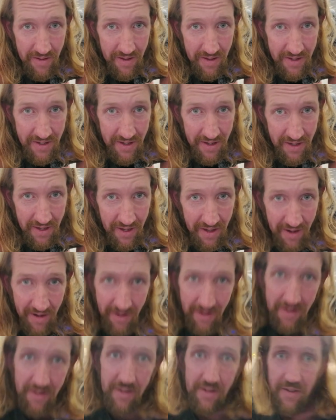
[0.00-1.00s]
Yes, I
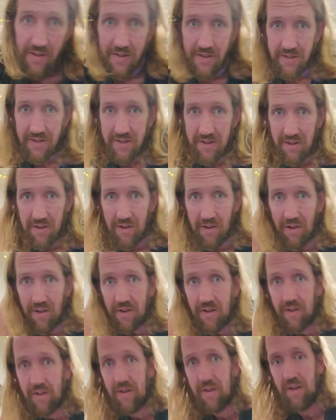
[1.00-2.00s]
can. So
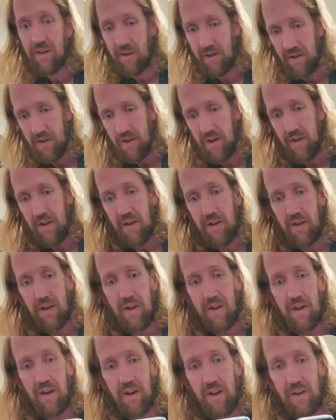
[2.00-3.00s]

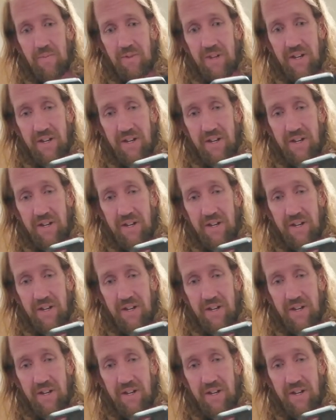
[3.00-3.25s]
I'm